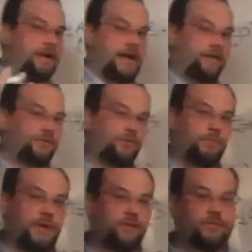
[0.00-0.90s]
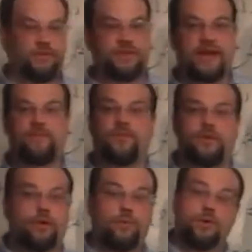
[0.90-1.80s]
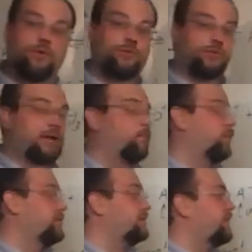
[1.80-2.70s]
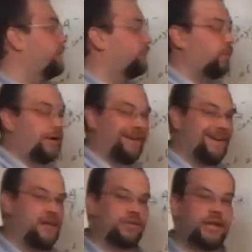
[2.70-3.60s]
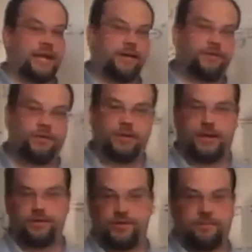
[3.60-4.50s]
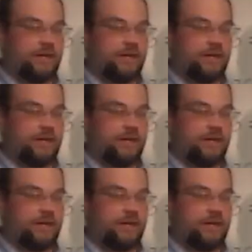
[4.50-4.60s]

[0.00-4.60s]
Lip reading: about acids or bases in that video, we go into a lot more detail with what a conjugate acid and conjugate